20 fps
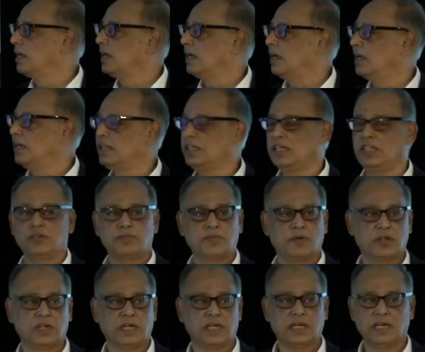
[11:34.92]
in each
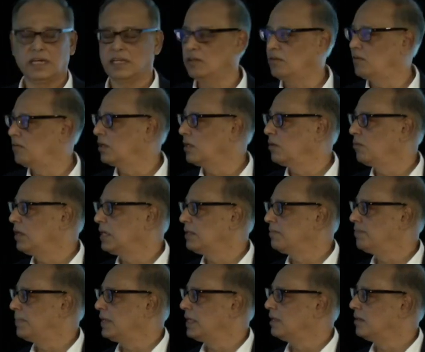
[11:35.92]
product category, one
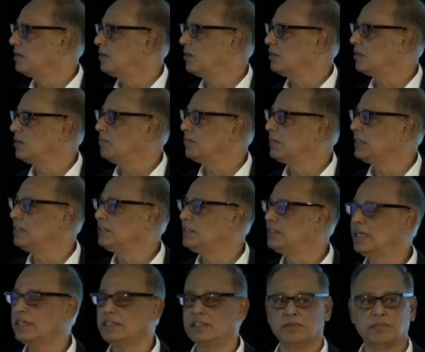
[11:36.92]
pill, condom, and
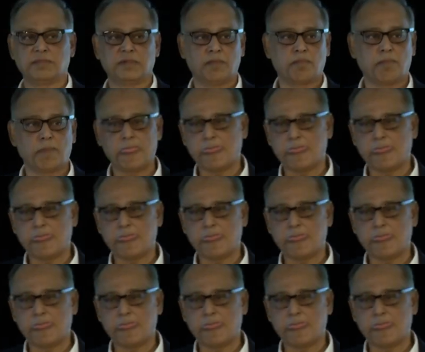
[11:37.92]
injectable.